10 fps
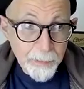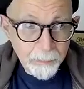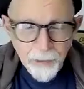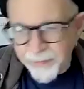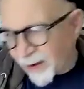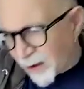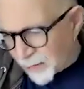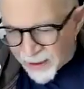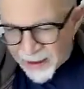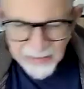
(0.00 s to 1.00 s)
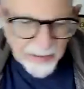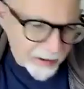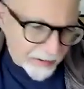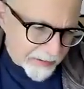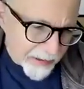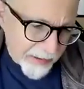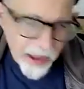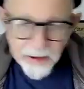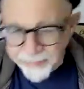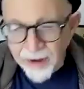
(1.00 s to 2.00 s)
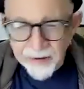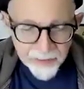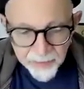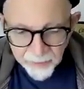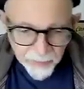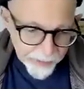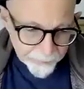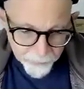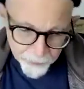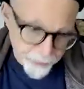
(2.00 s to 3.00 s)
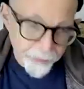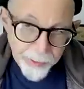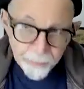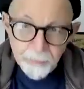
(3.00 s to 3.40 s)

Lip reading: People are going to think, oh man, yeah, now you're going to write it for sure.